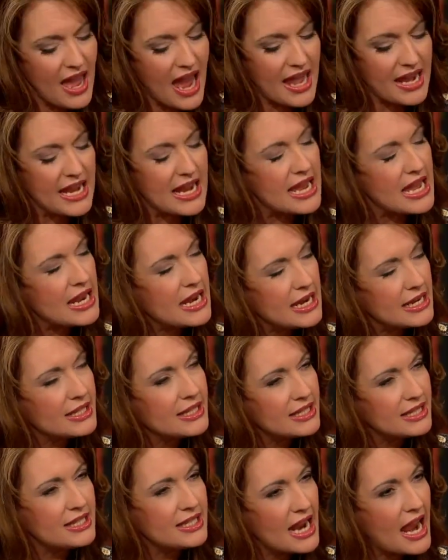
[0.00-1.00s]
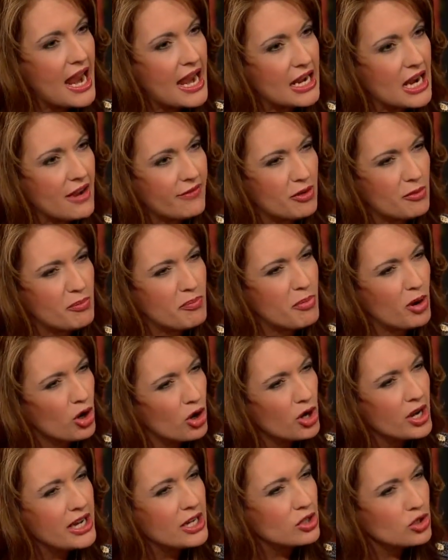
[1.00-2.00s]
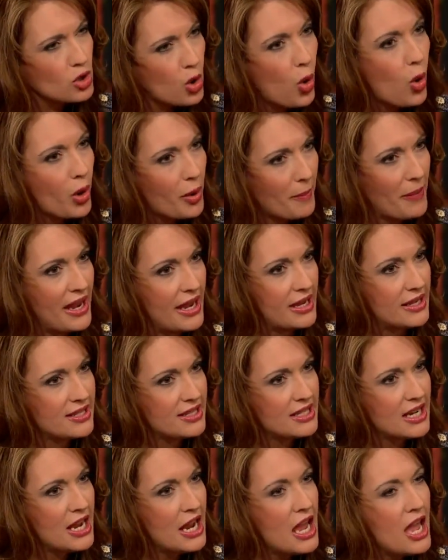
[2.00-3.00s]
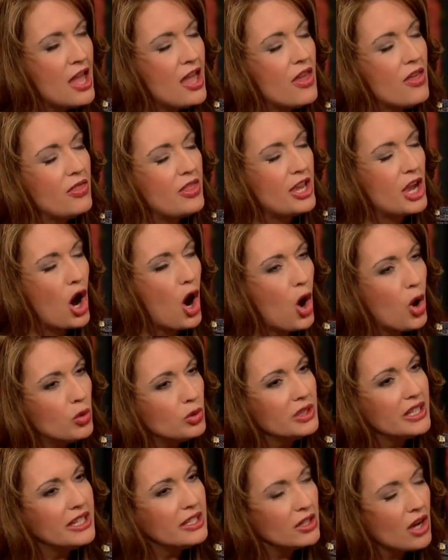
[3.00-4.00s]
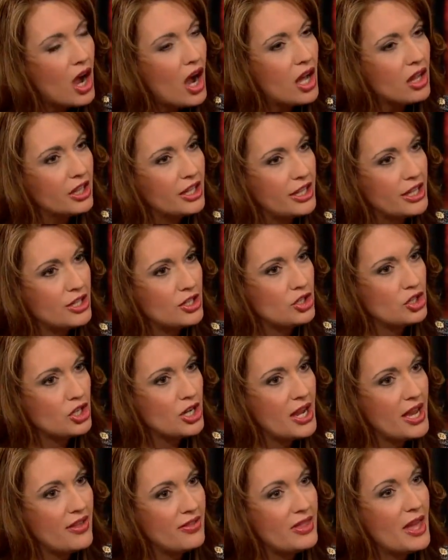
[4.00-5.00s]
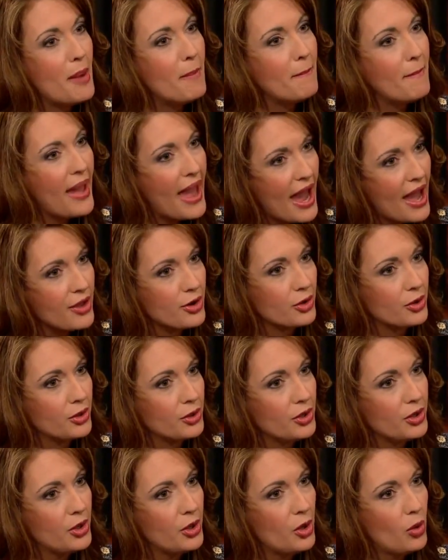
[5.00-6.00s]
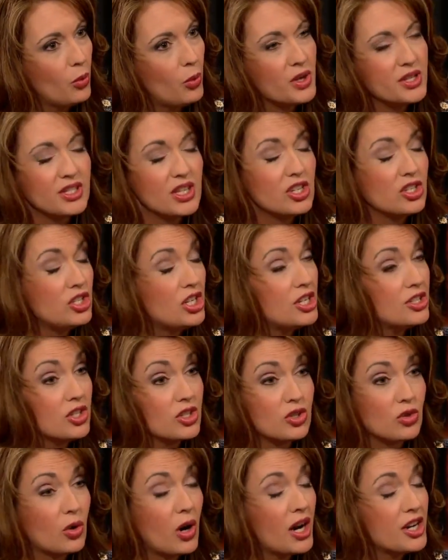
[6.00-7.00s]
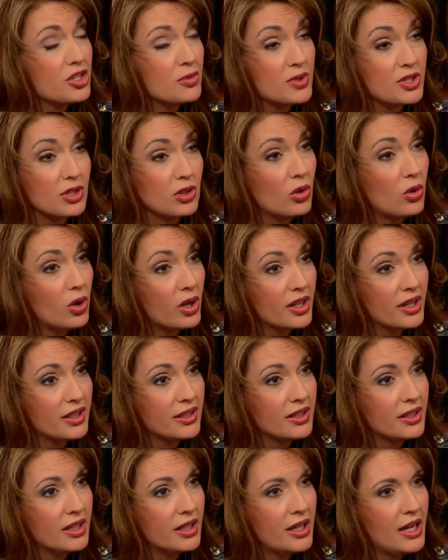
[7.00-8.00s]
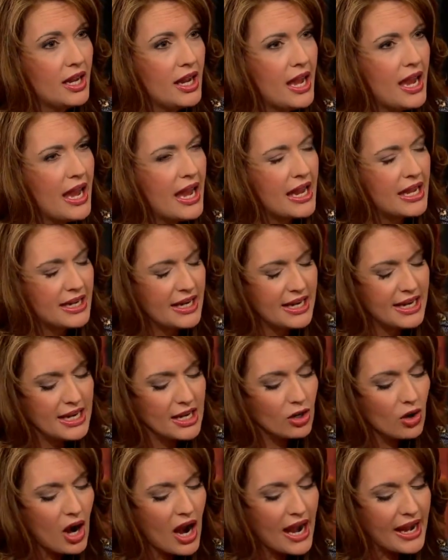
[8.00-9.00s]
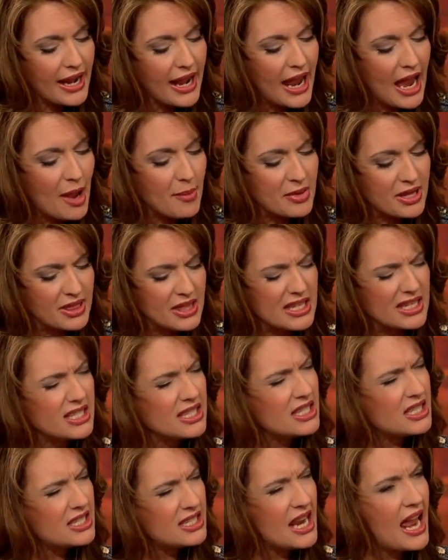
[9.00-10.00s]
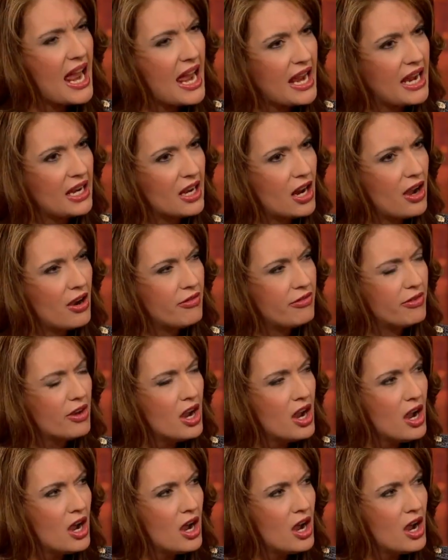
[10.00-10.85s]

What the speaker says: that hideous state of a burning torment, the only knowledge that mattered was that Jesus Christ was Lord. And here I am in this state of